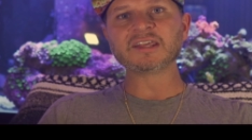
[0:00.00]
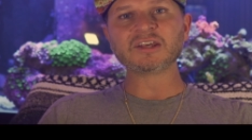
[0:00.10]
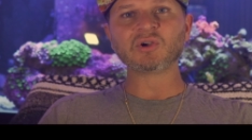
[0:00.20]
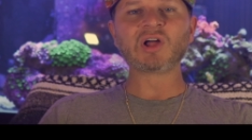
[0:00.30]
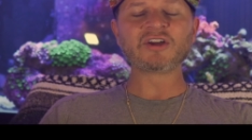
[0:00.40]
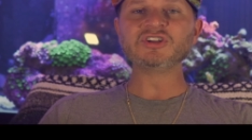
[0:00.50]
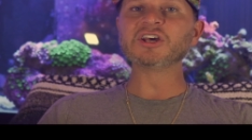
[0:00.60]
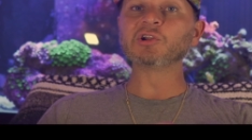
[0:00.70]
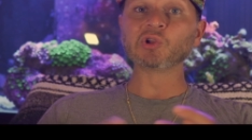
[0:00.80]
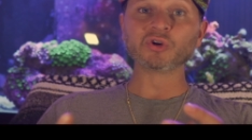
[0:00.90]
It'll allow you to
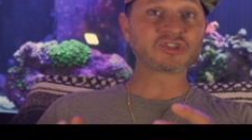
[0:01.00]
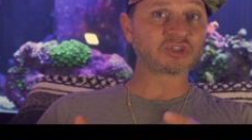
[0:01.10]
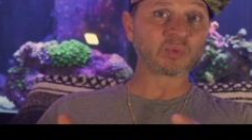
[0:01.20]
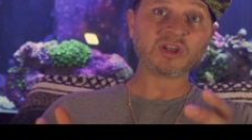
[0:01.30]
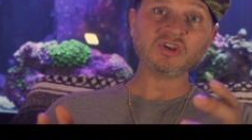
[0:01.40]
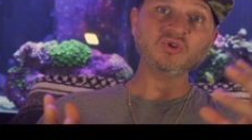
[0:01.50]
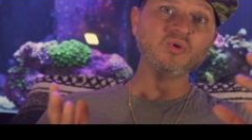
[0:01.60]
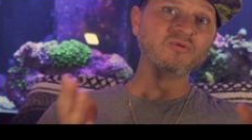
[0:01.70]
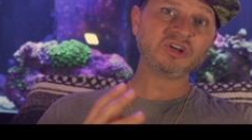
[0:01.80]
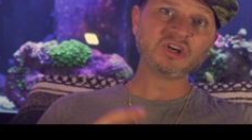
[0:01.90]
get alerts to when
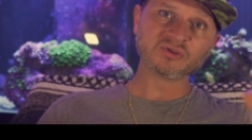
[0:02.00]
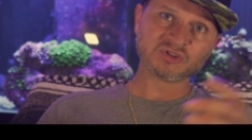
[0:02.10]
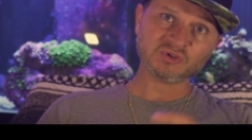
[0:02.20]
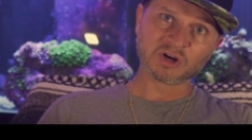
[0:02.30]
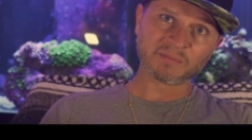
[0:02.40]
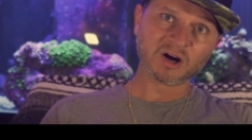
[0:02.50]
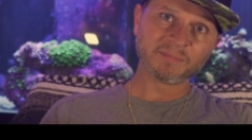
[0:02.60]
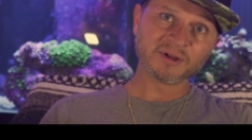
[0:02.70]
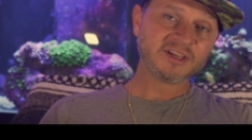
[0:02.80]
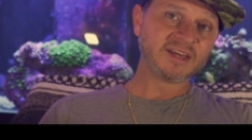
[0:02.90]
new videos do come up,